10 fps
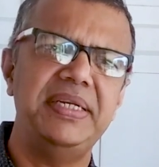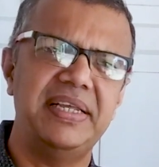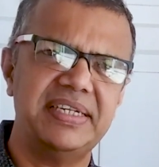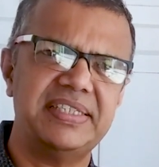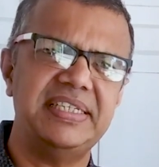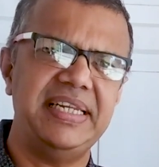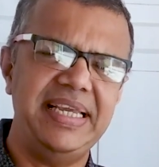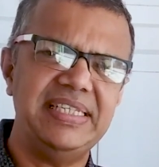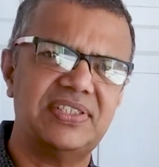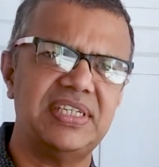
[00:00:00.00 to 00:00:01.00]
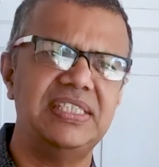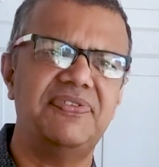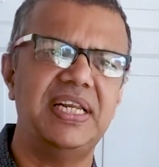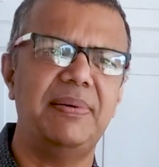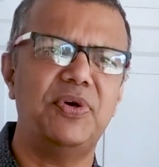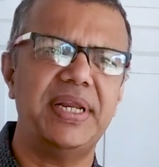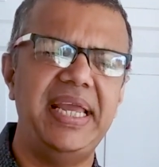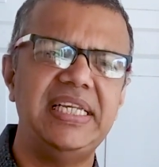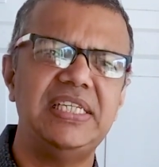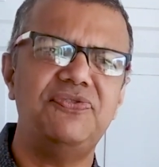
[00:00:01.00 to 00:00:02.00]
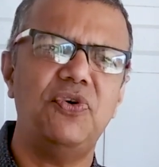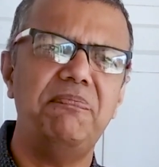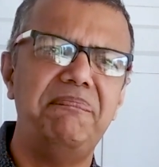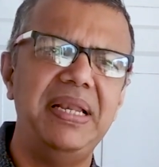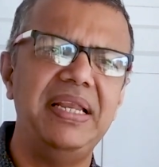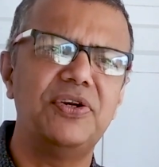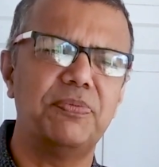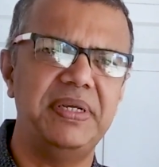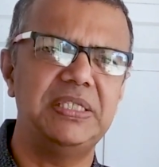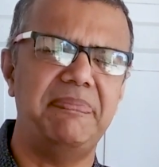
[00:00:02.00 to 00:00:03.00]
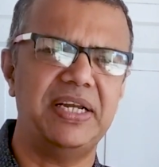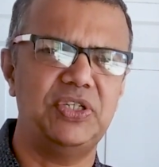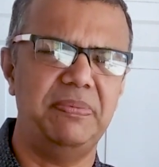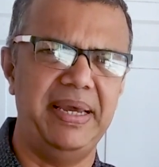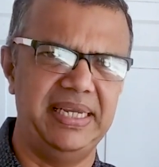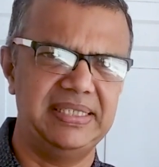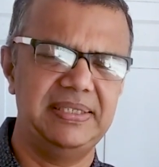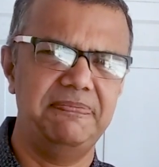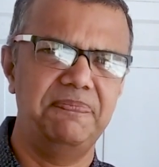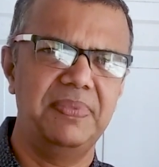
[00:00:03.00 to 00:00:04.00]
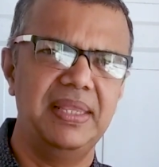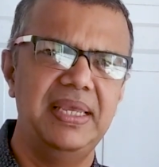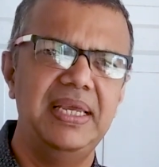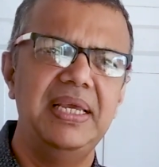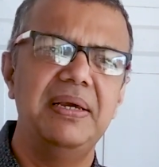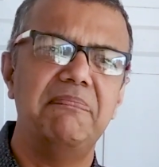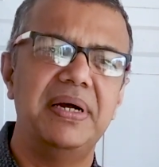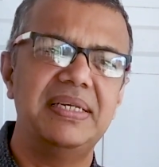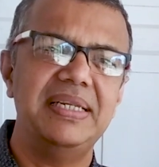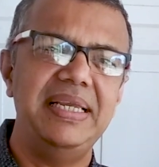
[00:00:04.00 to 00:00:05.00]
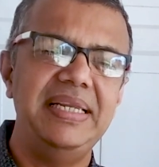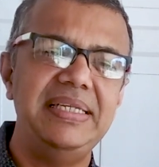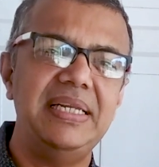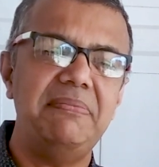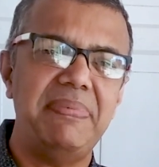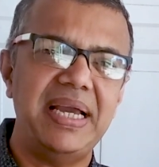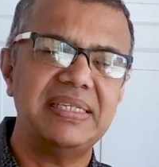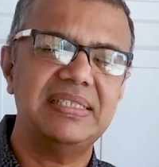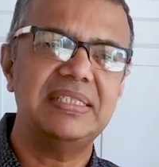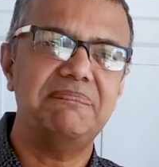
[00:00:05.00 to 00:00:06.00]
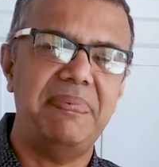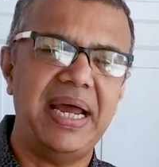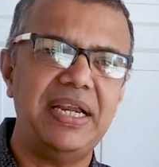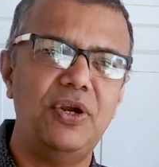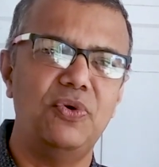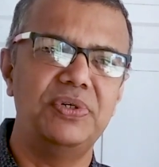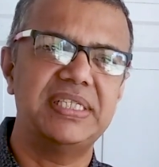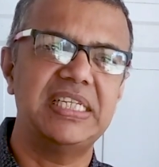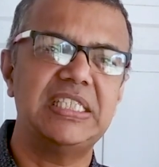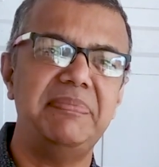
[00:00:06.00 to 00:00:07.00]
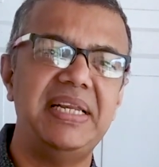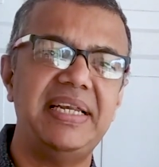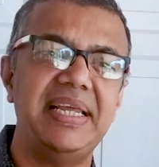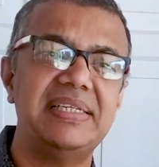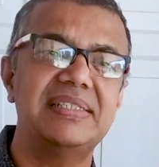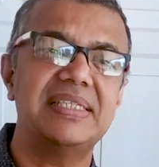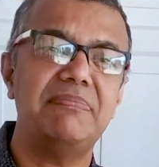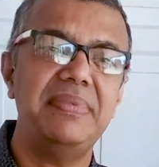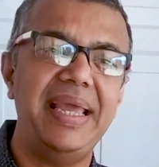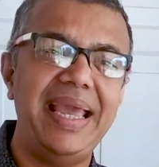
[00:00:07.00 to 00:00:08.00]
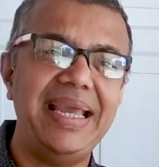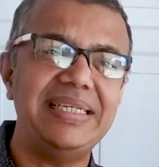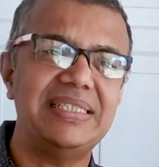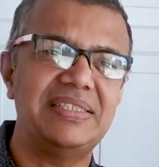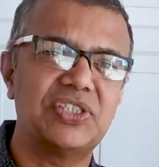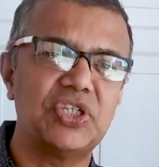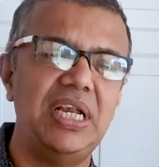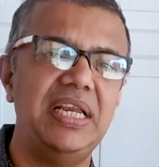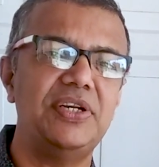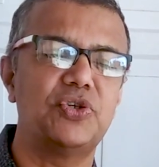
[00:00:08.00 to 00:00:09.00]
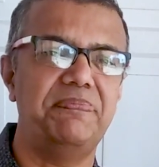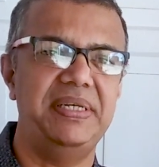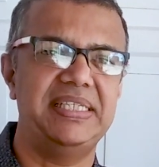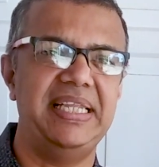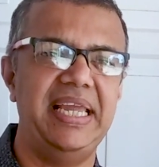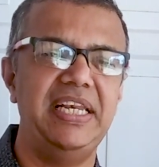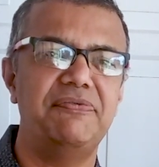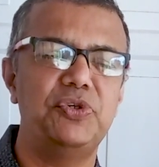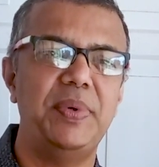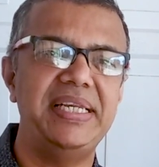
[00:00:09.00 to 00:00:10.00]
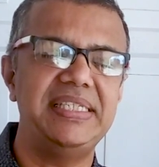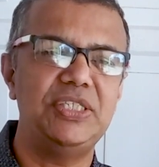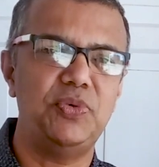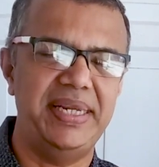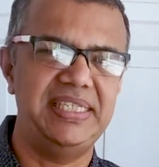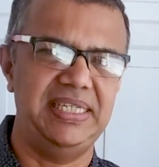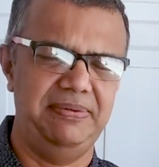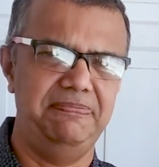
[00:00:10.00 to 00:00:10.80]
Directorate is transferring about 84 billion rupees back to the banks. But Indian banks' bad loans are estimated at some 8 trillion rupees at the end of 2020.